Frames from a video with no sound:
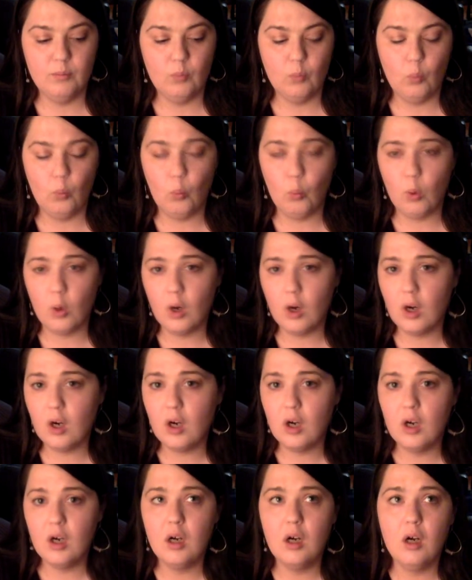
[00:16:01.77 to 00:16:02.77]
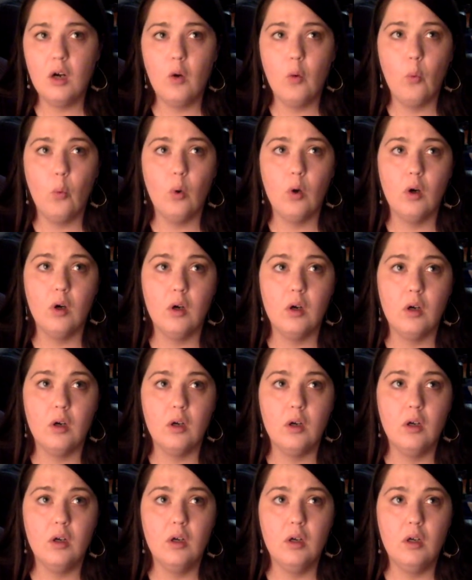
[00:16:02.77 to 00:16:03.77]
work,
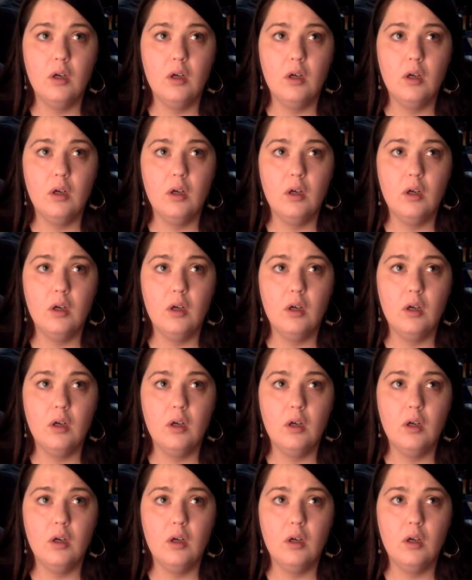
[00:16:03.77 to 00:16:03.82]
or